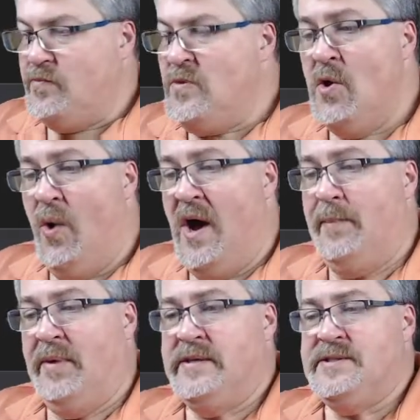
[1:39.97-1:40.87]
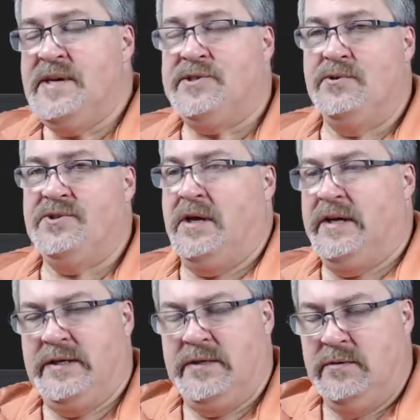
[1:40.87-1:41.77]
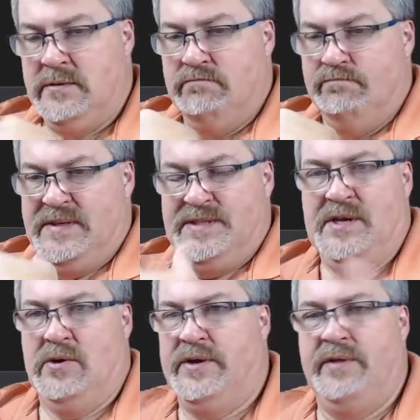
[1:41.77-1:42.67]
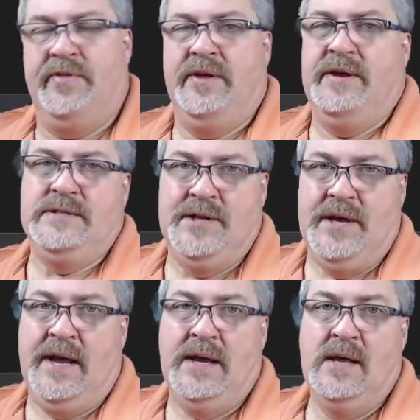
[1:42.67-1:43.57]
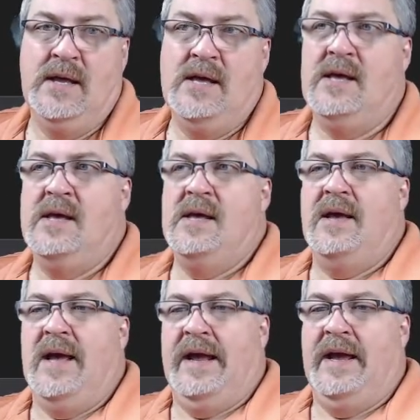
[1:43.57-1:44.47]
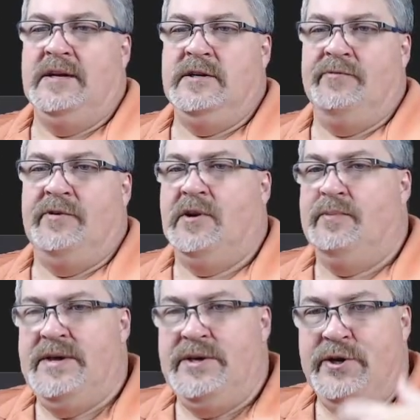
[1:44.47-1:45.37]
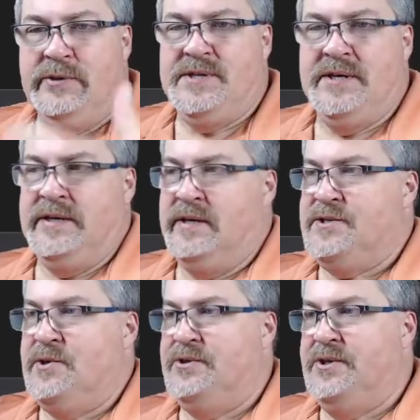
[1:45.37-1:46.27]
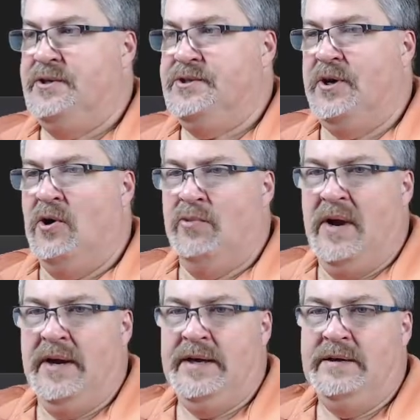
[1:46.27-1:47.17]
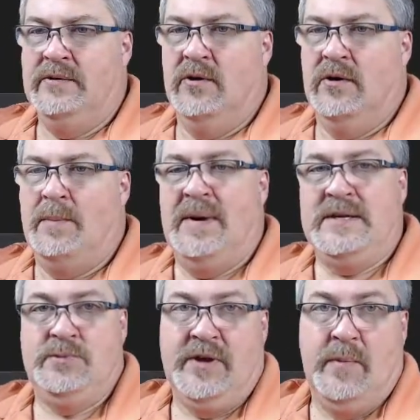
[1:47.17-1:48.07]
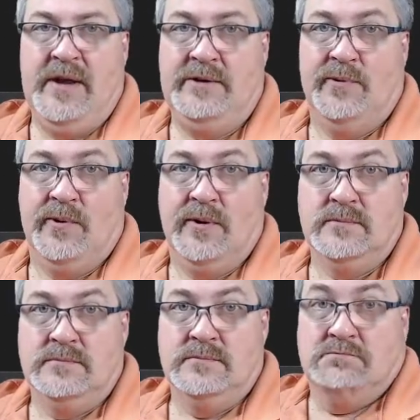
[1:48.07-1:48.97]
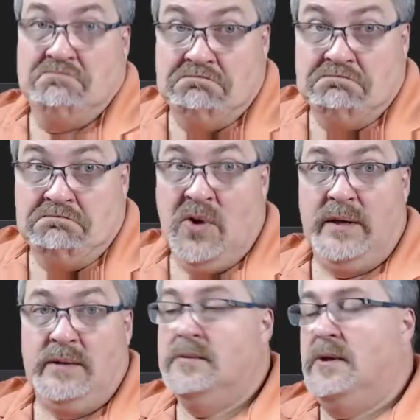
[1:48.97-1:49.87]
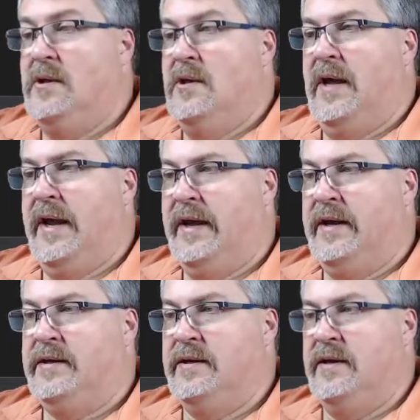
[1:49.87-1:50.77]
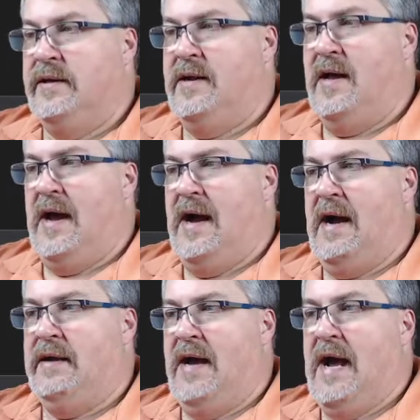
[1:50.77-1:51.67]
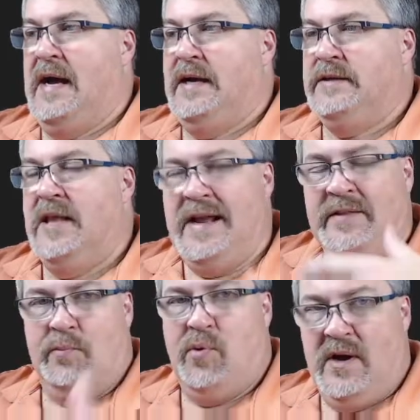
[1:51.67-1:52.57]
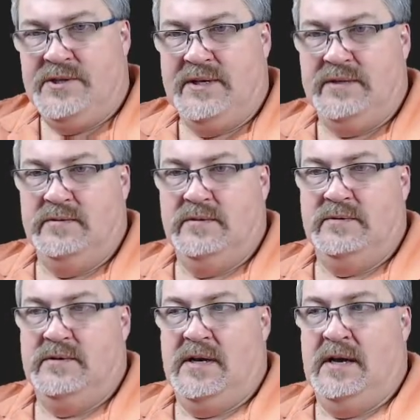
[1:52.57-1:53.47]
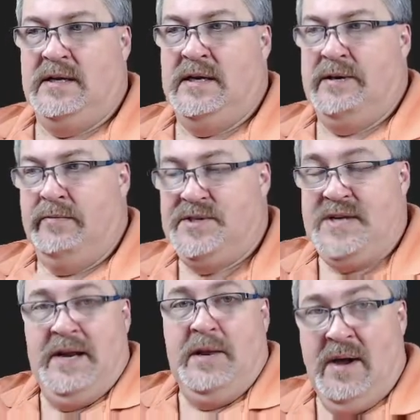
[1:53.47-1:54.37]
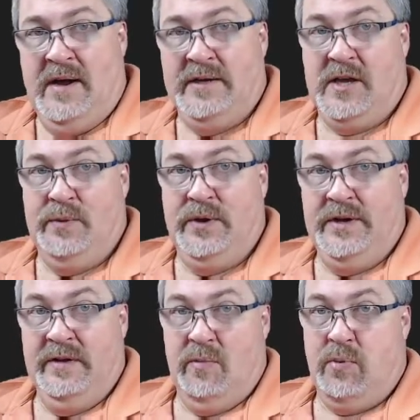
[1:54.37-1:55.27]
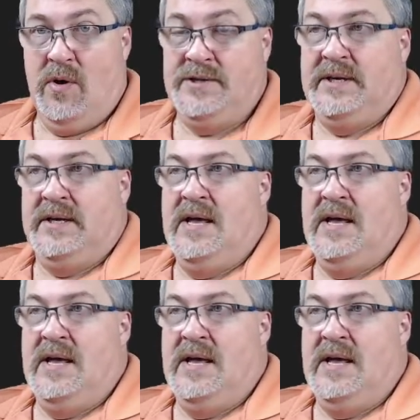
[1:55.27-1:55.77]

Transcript: Why? Because I search a bazillion things a day. And if I'm going to be using a search engine already, I might as well get paid for it. Right? And I like the project. I am standing behind the community of the project.